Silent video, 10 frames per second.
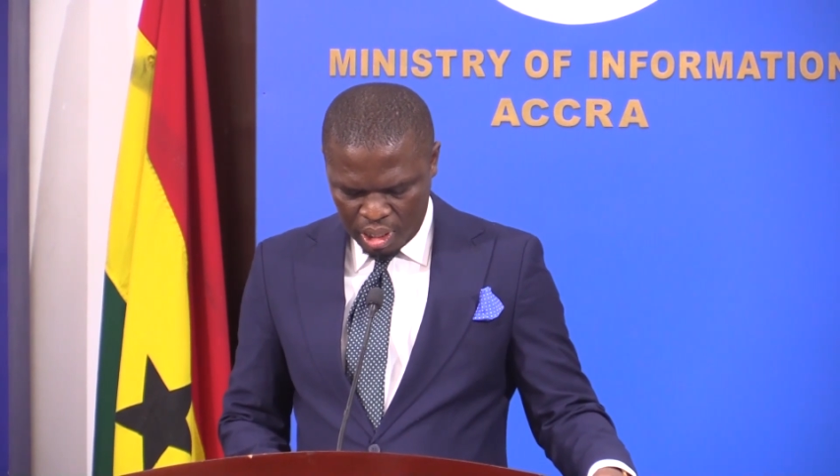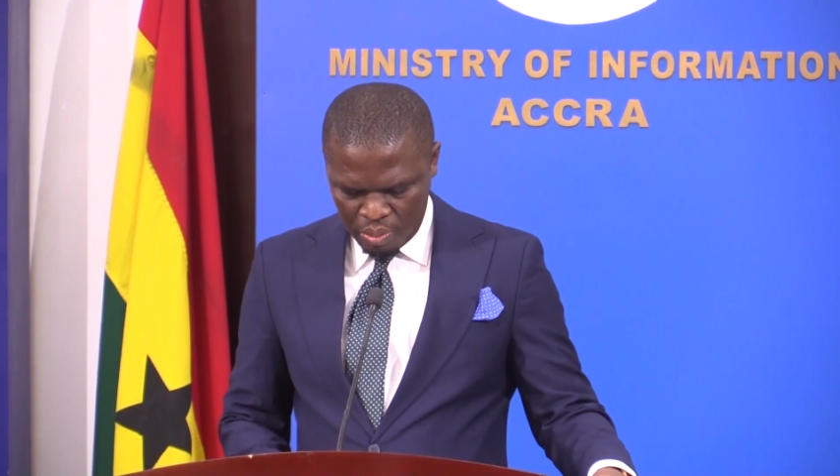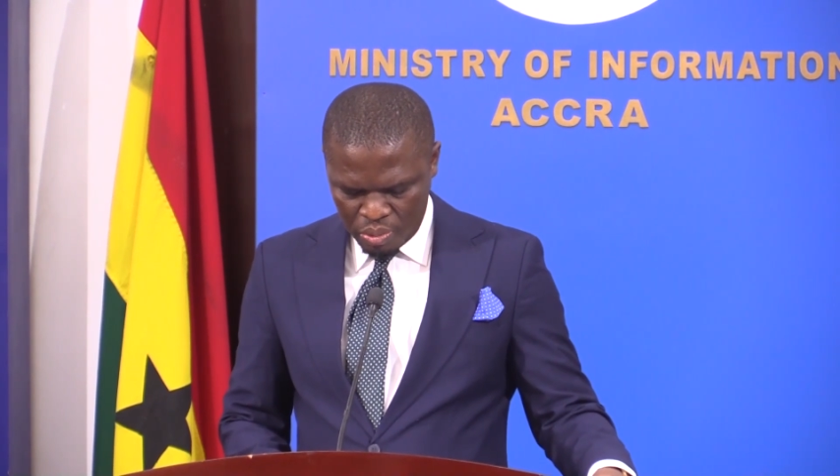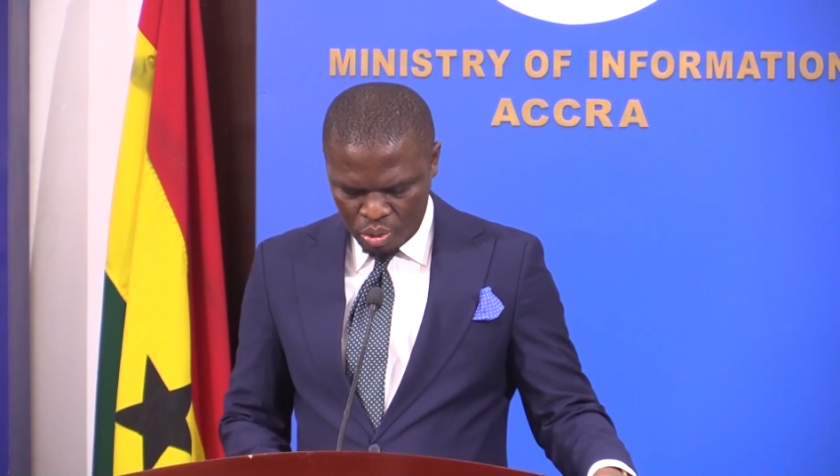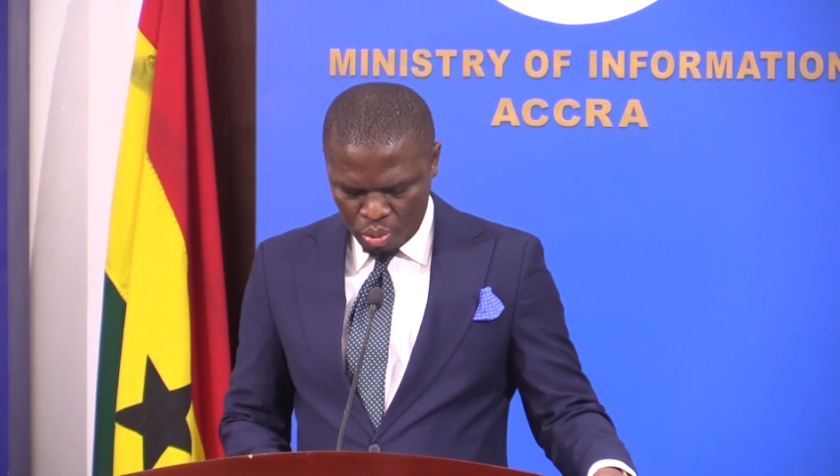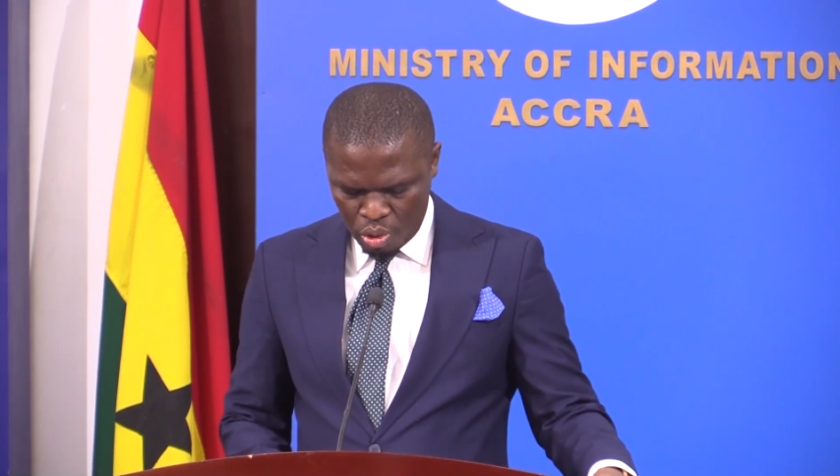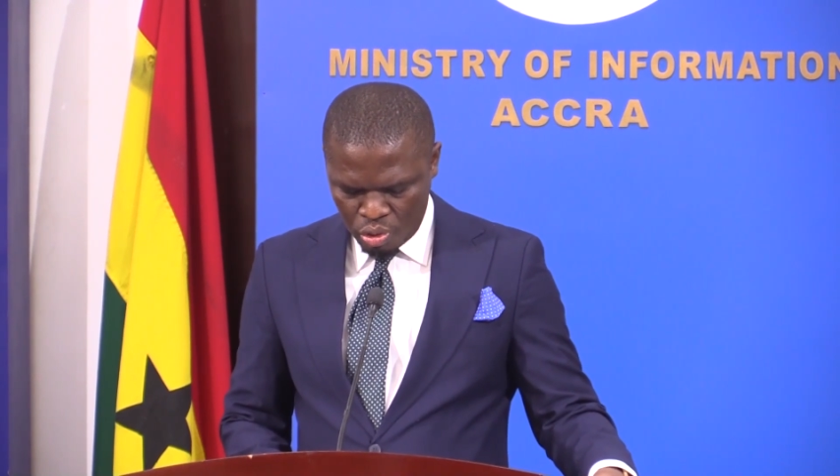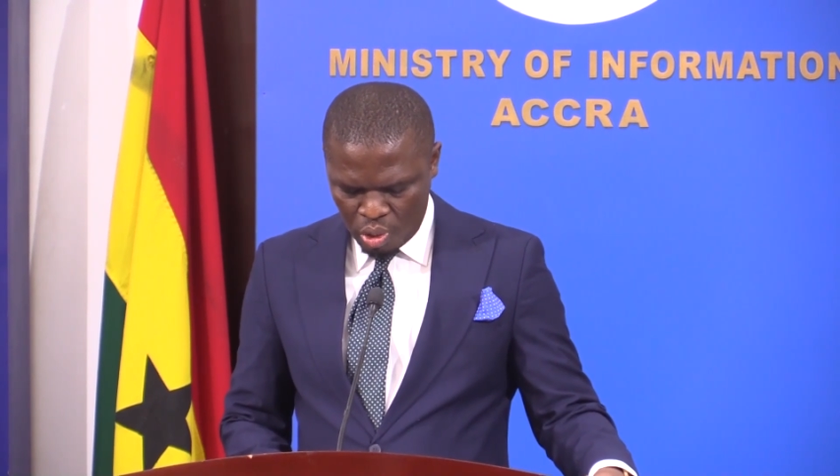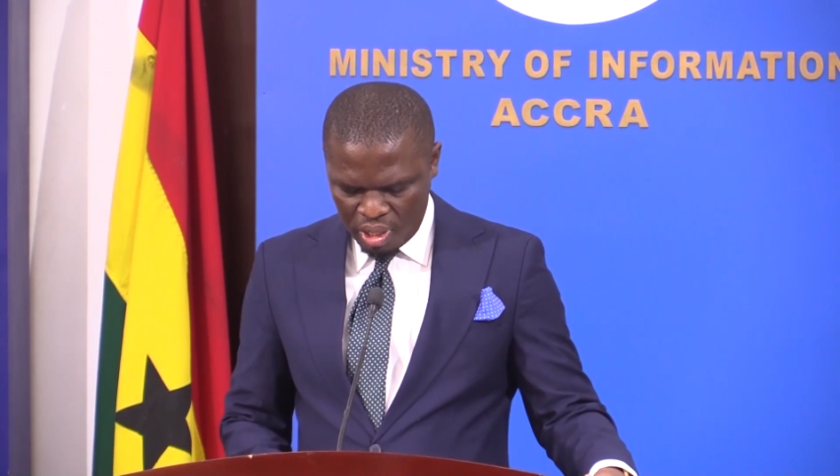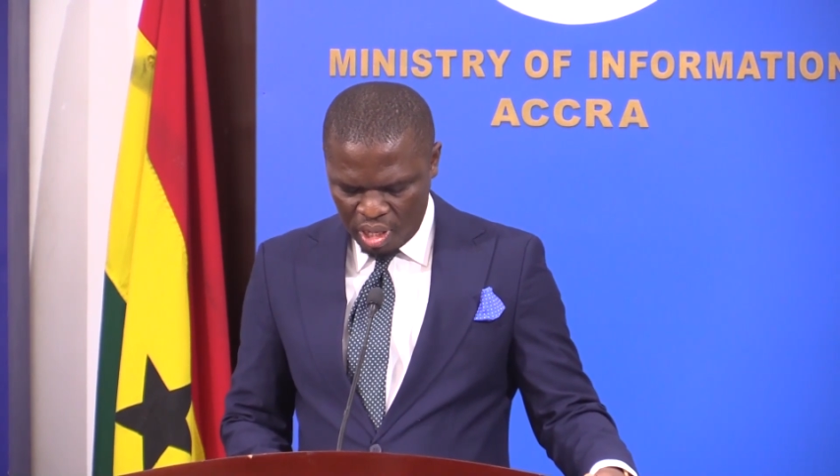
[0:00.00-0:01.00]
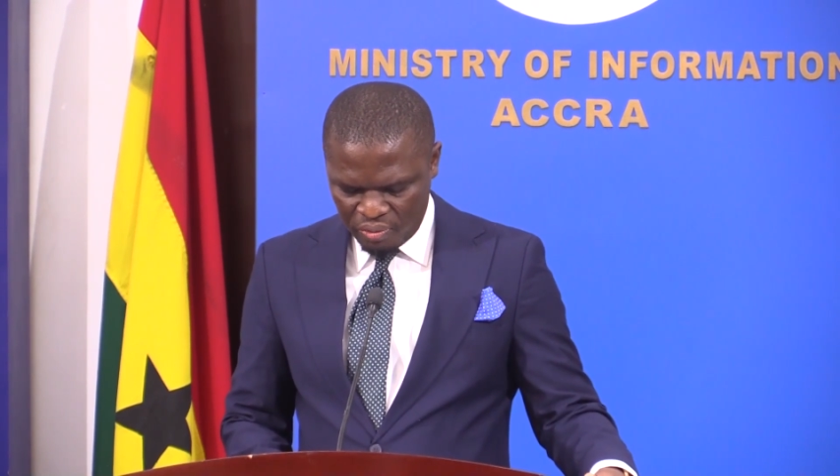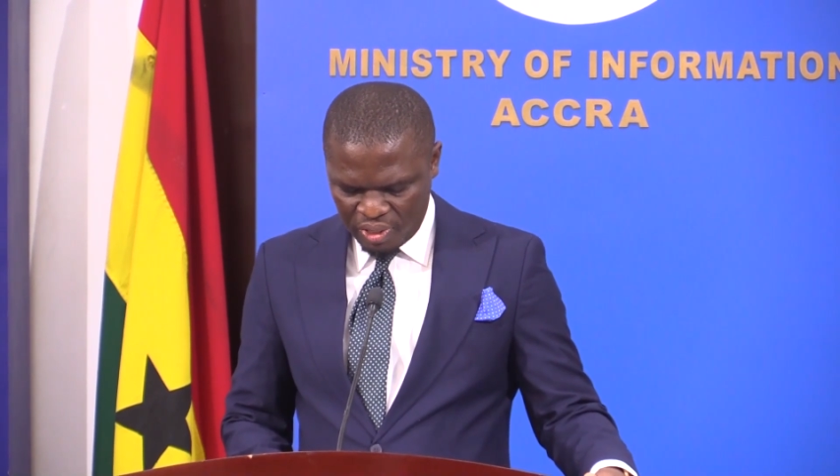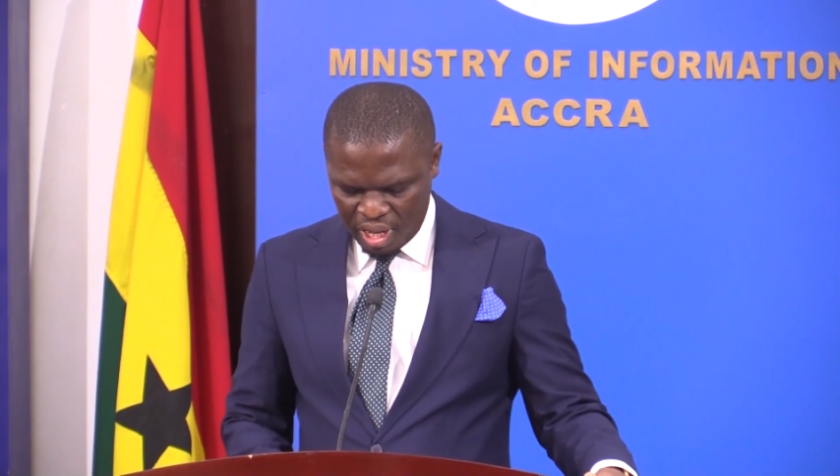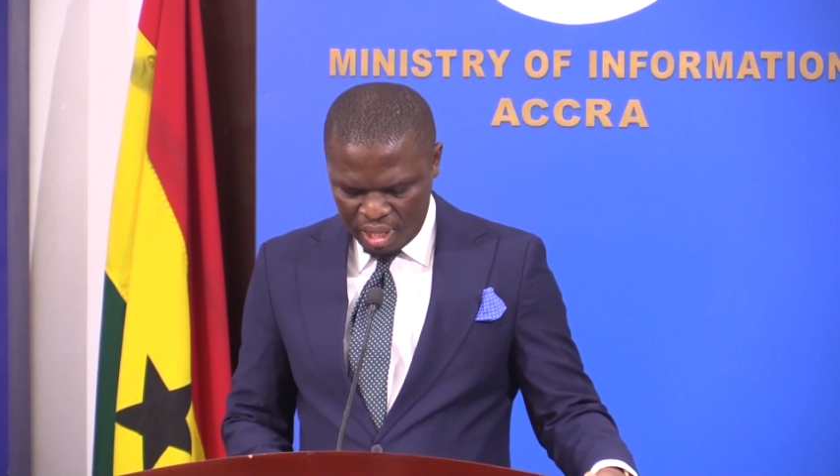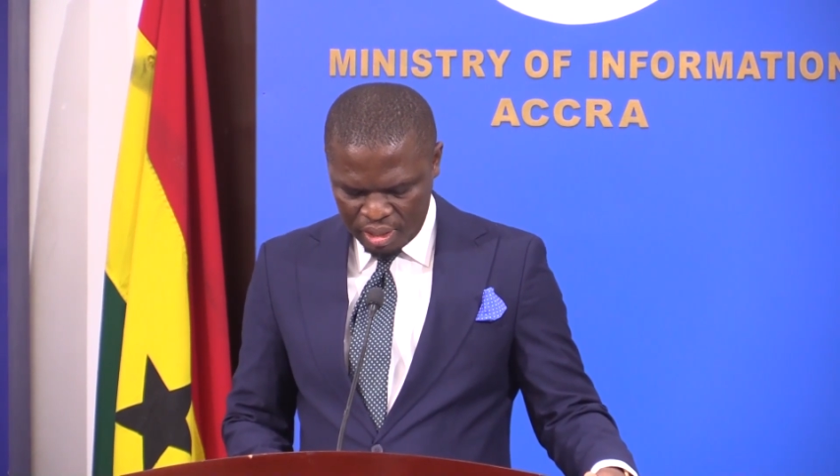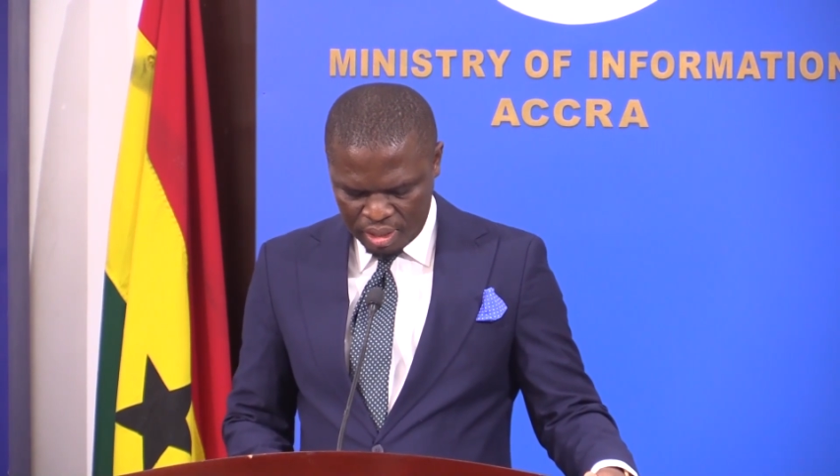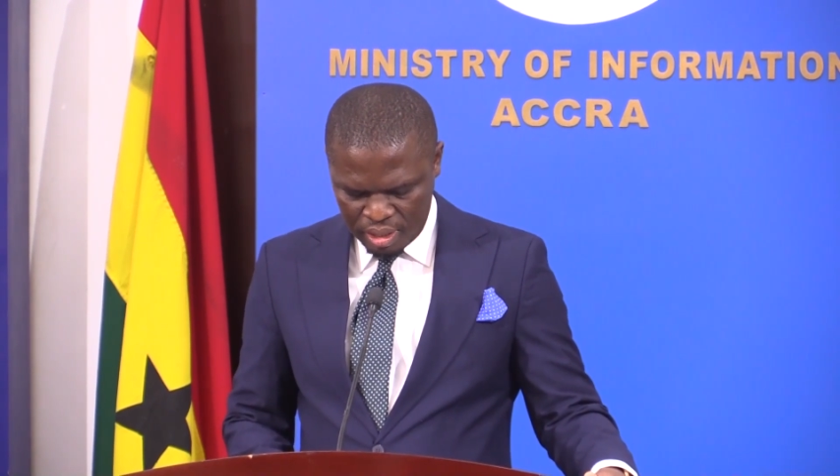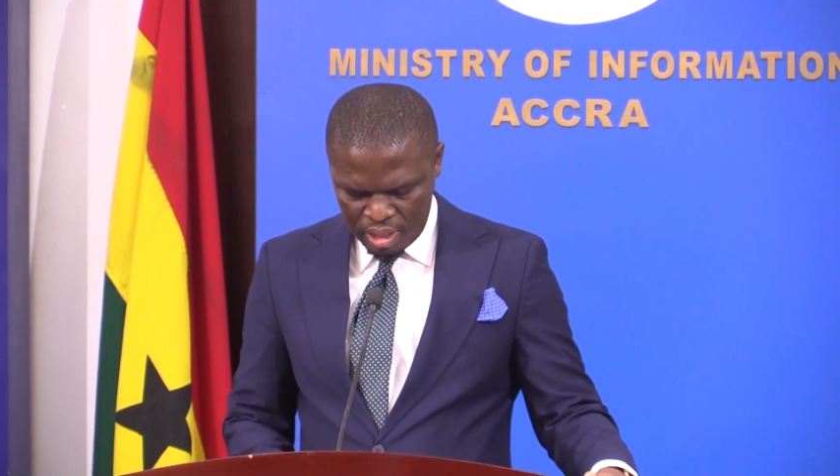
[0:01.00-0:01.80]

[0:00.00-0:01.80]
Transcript: games will also unearth talent